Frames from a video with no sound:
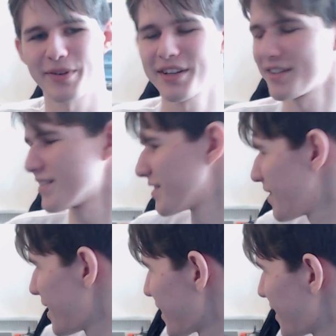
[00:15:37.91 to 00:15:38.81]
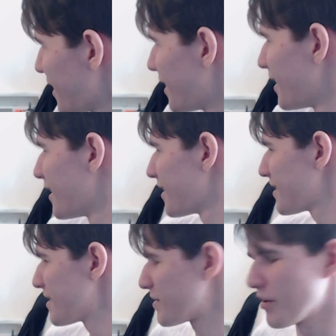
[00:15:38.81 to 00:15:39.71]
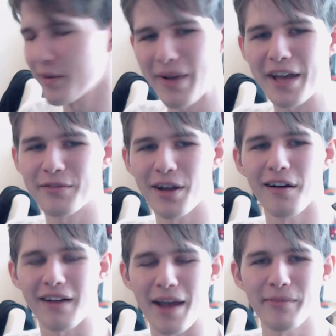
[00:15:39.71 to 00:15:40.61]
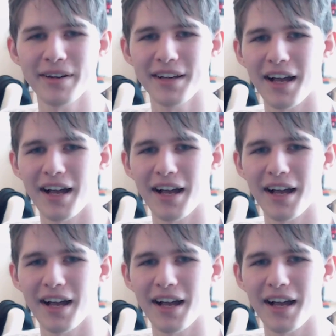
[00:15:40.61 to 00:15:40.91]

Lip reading: because like this is not a bad VRM.